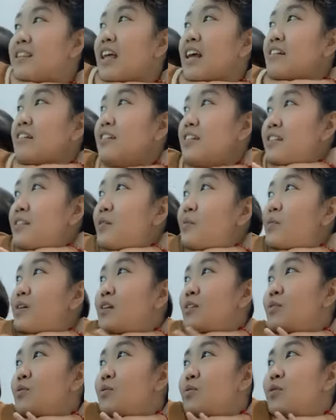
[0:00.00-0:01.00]
Tyron is the
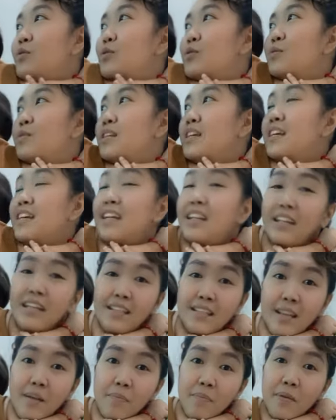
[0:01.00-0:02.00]
one who usually
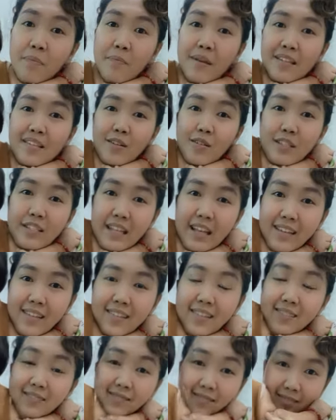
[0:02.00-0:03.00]
cleans up the mess
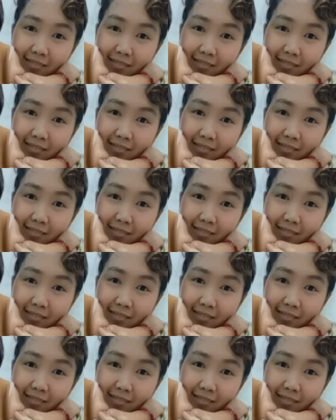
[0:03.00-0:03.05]
outside.